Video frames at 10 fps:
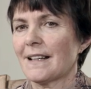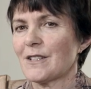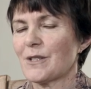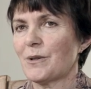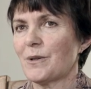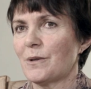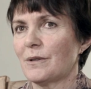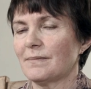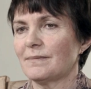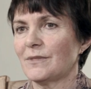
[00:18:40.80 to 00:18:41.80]

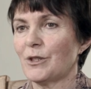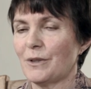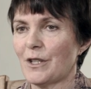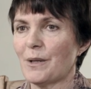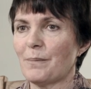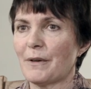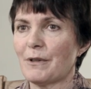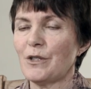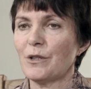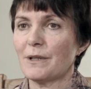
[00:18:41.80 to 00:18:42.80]
So knowing the number
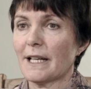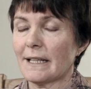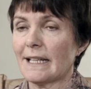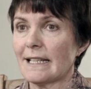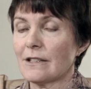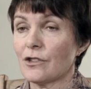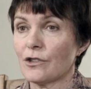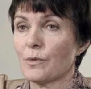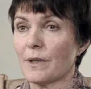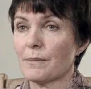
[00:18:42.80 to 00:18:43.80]
and knowing I can get in
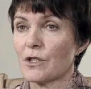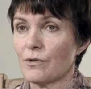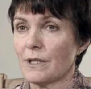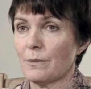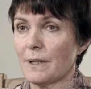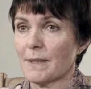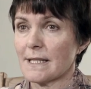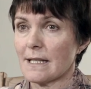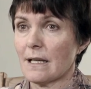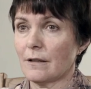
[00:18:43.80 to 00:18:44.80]
touch with them straight away
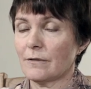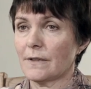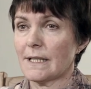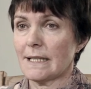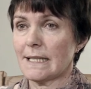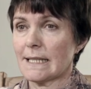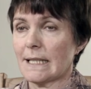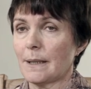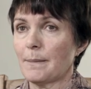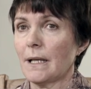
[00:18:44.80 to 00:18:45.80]
myself at any
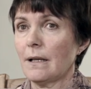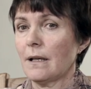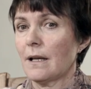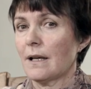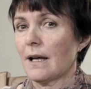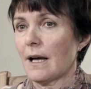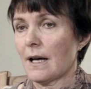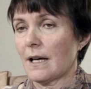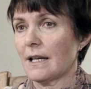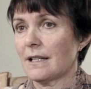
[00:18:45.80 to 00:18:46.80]
time,
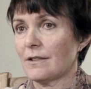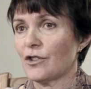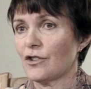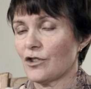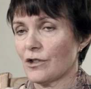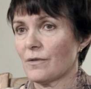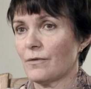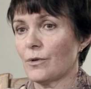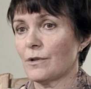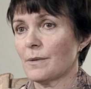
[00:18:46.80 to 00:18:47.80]
I just
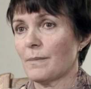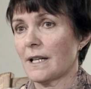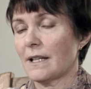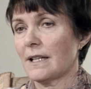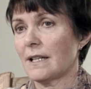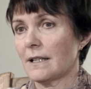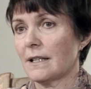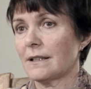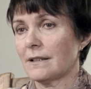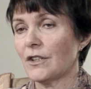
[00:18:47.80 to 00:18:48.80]
phoned
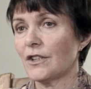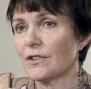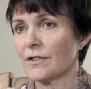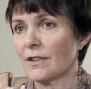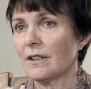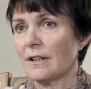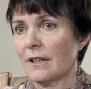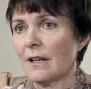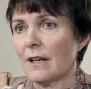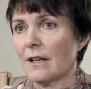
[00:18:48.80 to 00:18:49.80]
my nurse
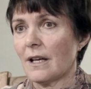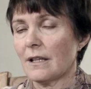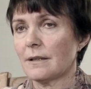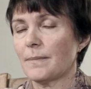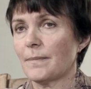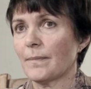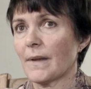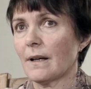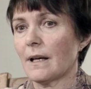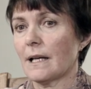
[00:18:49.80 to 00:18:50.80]

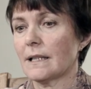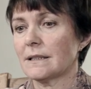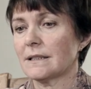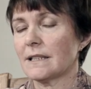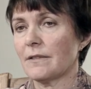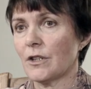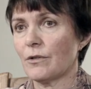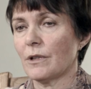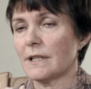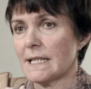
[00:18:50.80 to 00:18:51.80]
and give
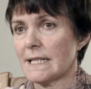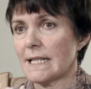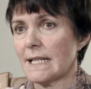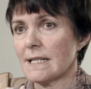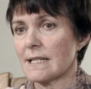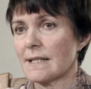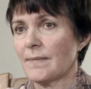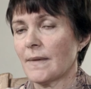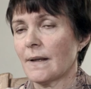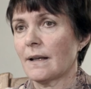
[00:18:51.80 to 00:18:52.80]
her all the
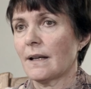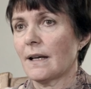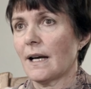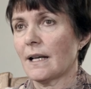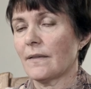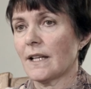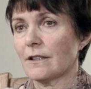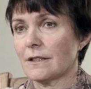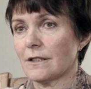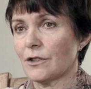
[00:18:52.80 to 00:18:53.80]
details, and they
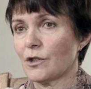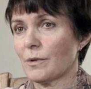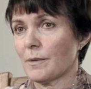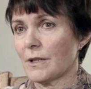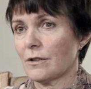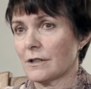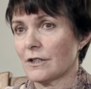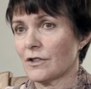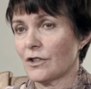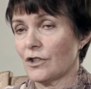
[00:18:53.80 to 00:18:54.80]
got in touch with my
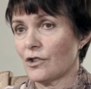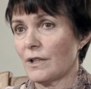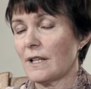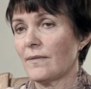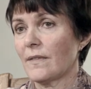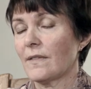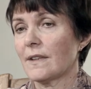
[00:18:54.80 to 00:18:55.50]
doctor's surgery,